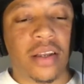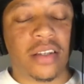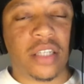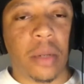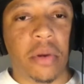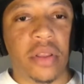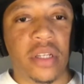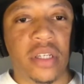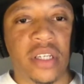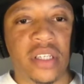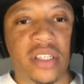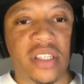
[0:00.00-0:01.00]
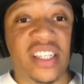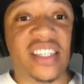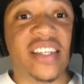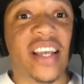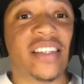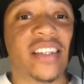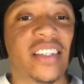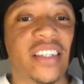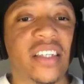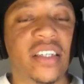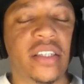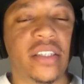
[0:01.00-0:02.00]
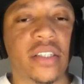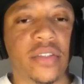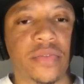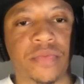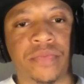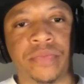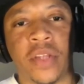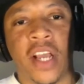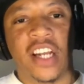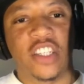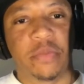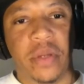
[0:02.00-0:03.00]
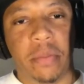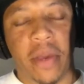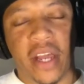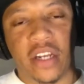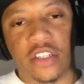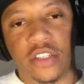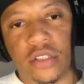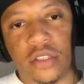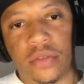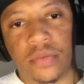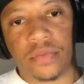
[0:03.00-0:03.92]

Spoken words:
some of the necessities to be managers.